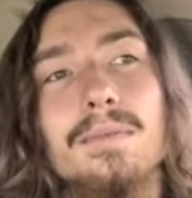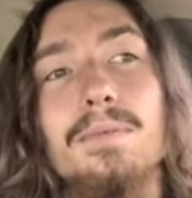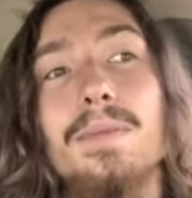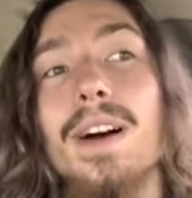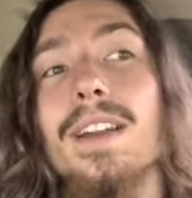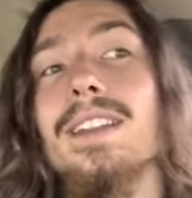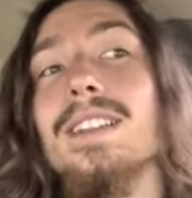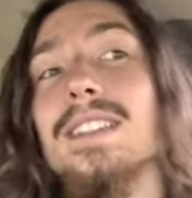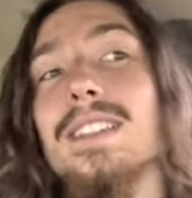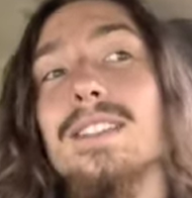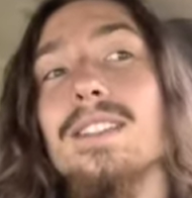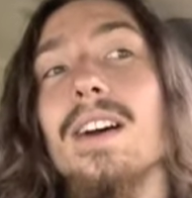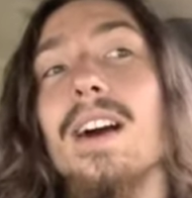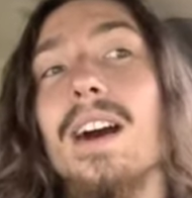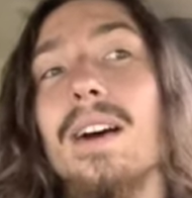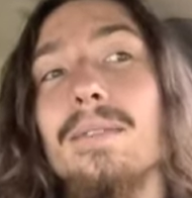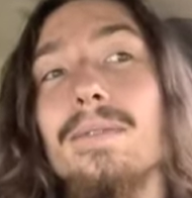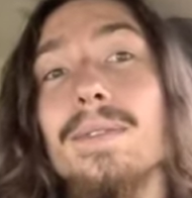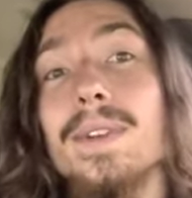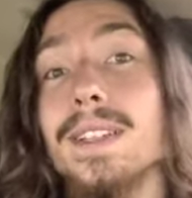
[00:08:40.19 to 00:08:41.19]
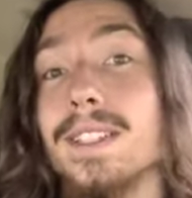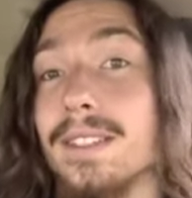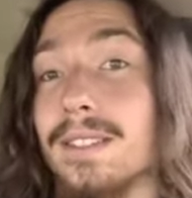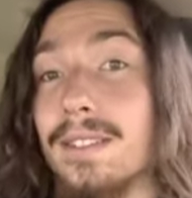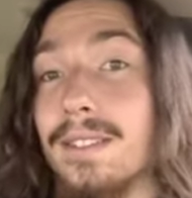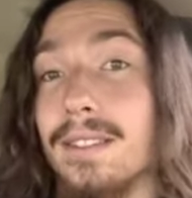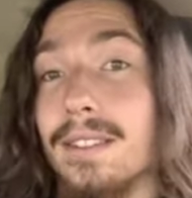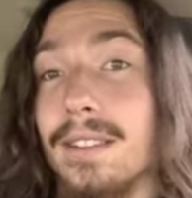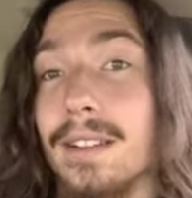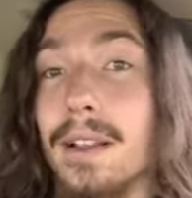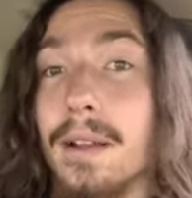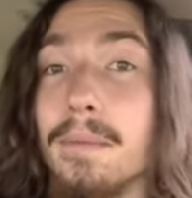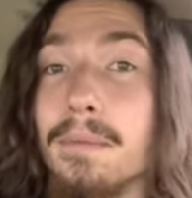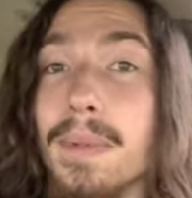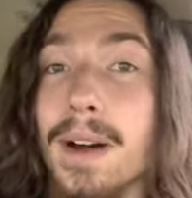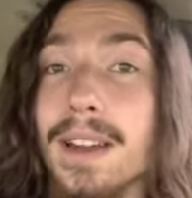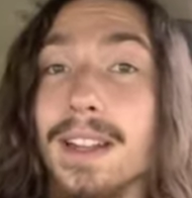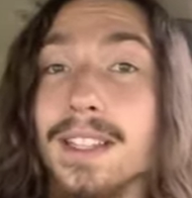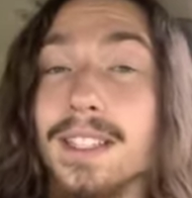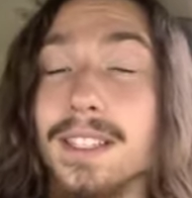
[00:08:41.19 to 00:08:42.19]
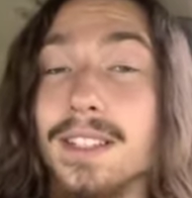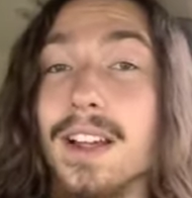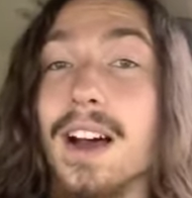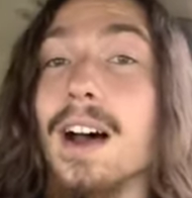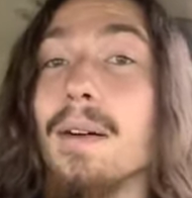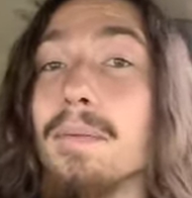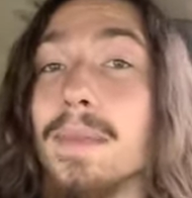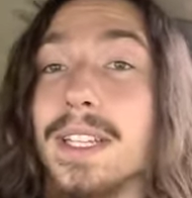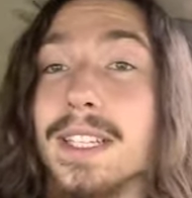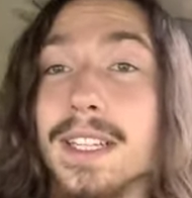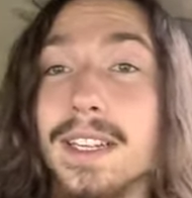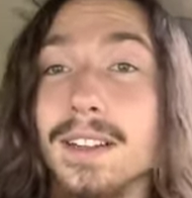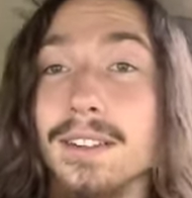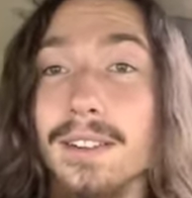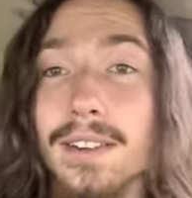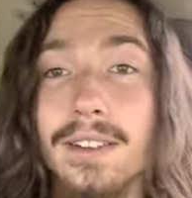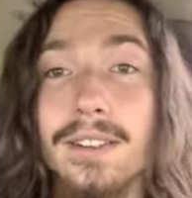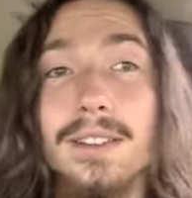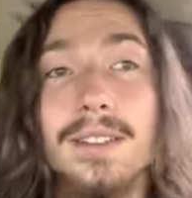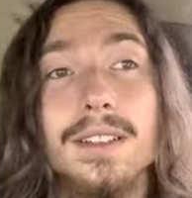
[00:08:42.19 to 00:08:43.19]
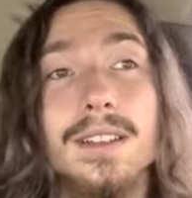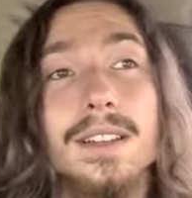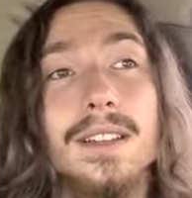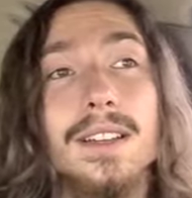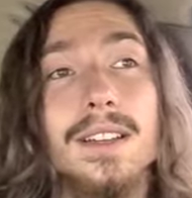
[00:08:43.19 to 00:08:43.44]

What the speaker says: but it's not physical, but it's not material,